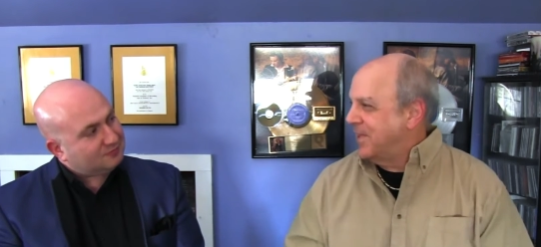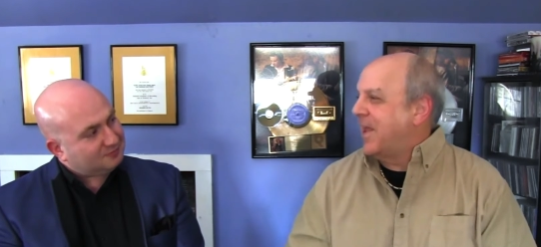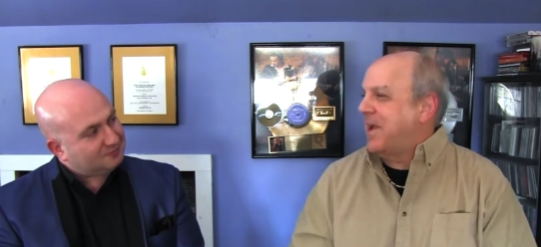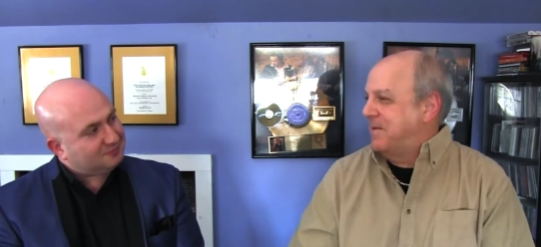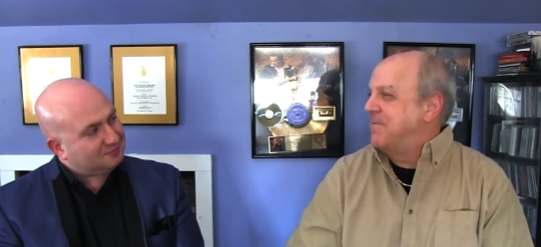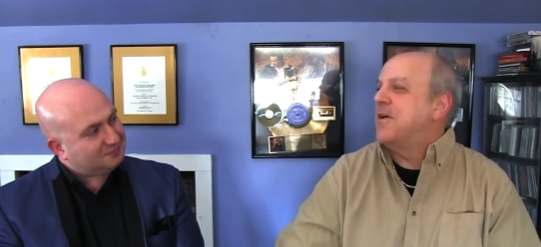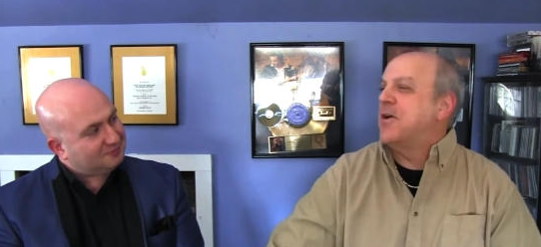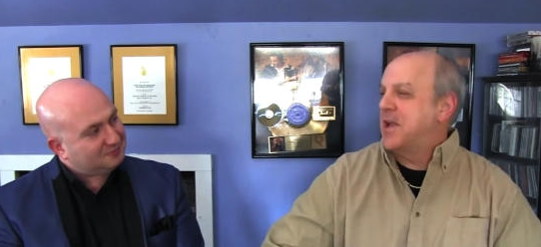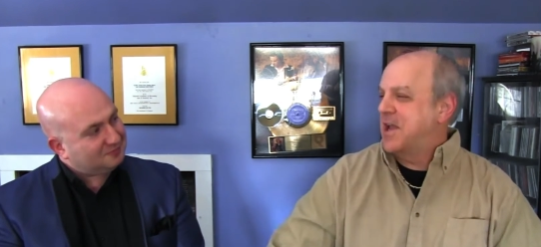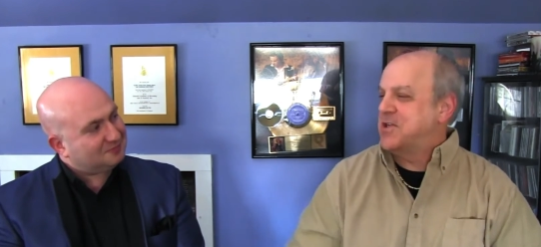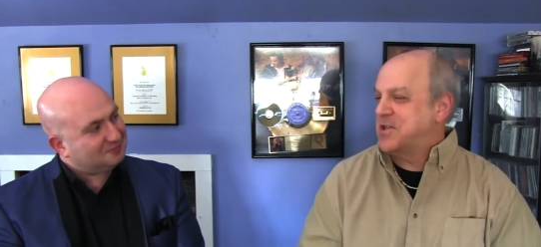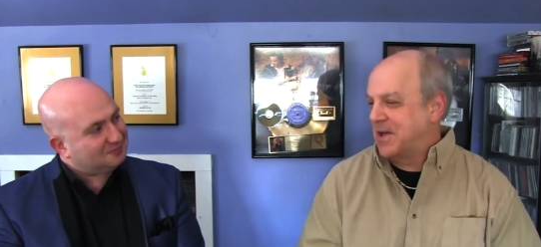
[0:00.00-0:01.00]
Speaker 1: light
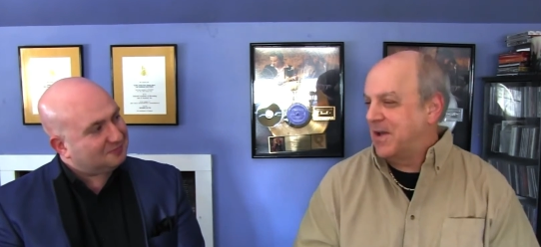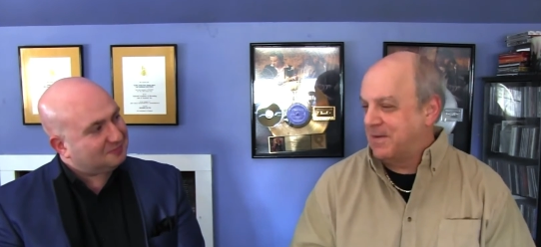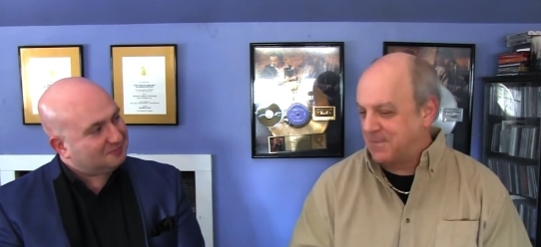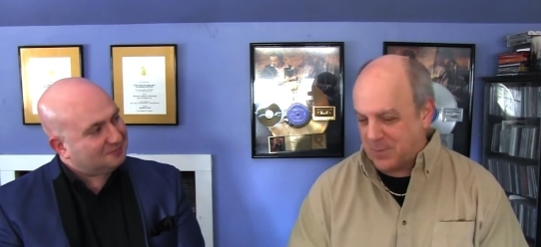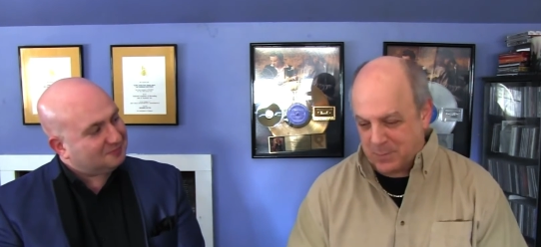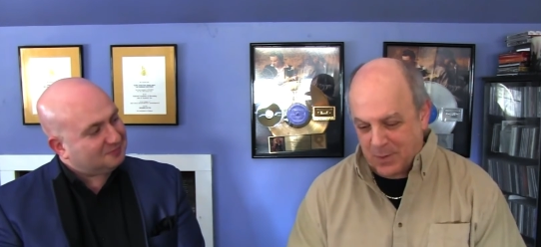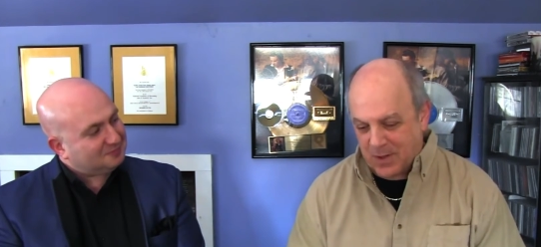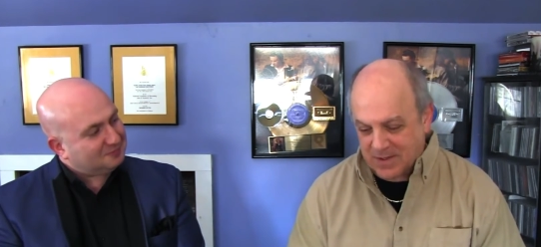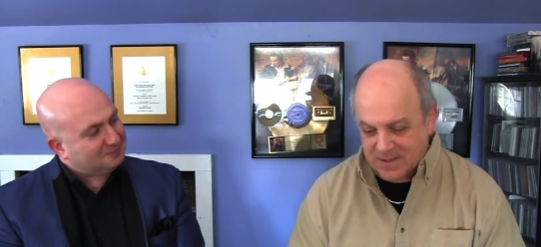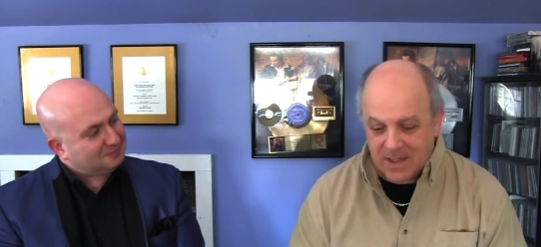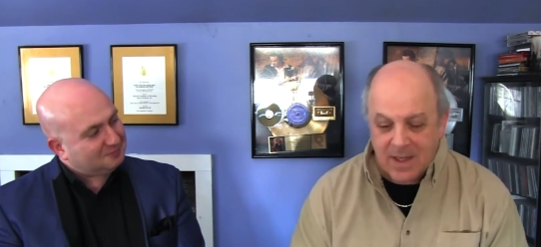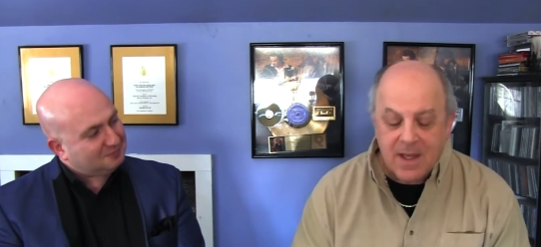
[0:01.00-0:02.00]
variation on
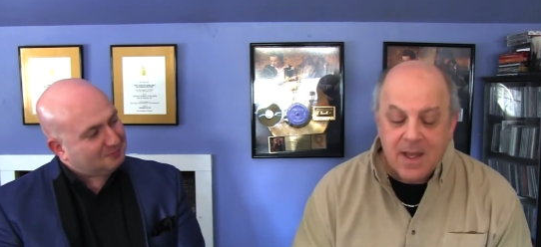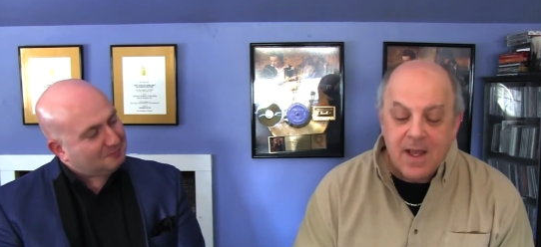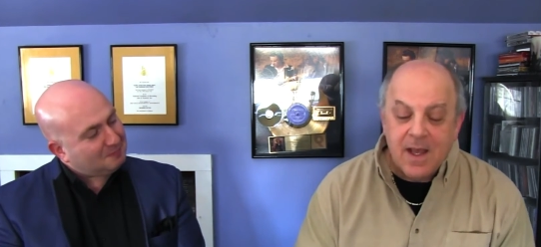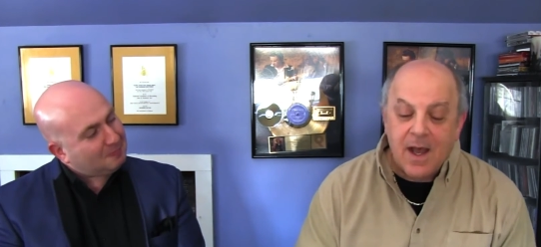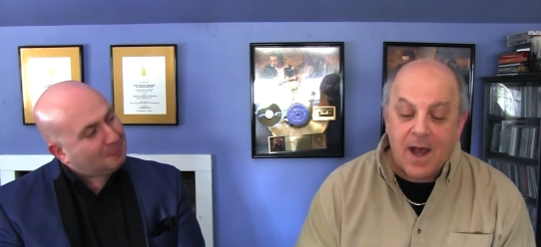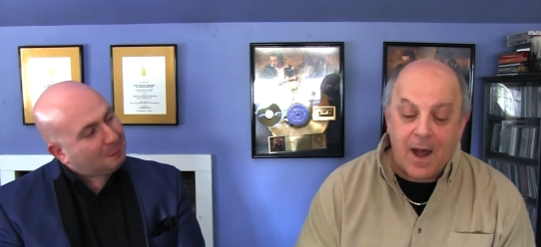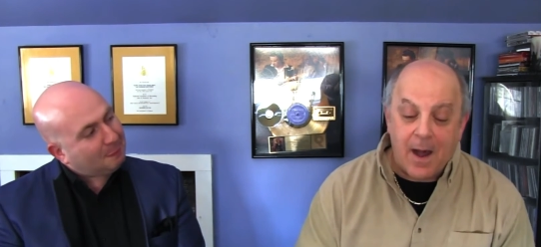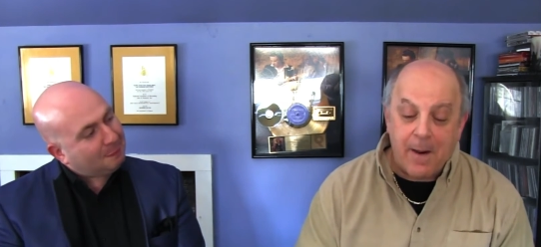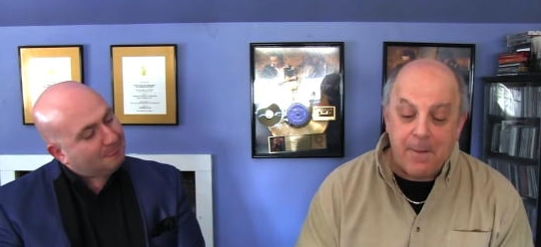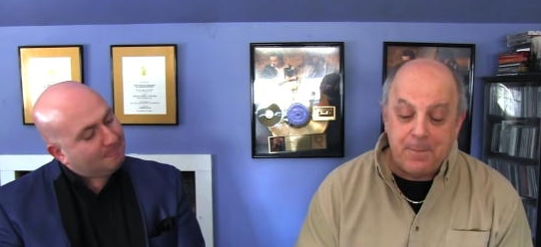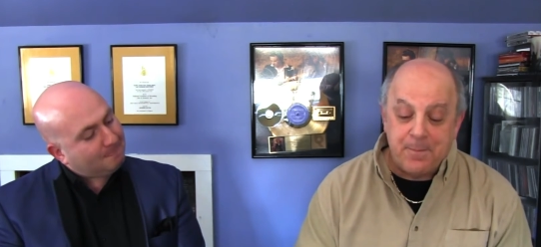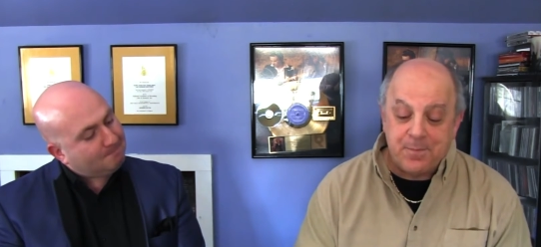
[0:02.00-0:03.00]
footballs.
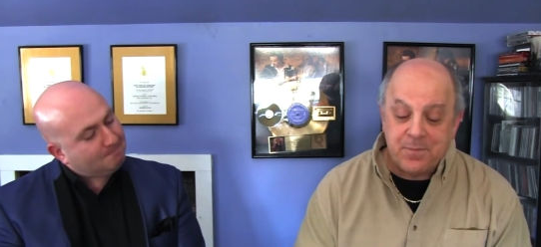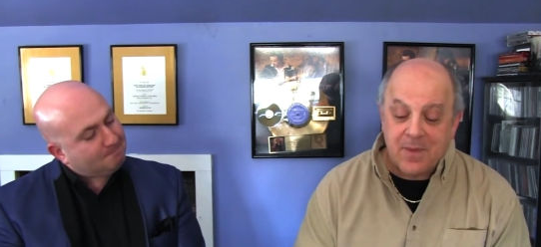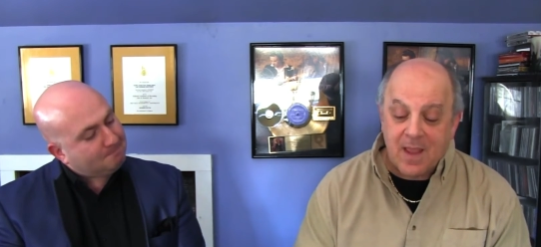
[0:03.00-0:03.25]
Um,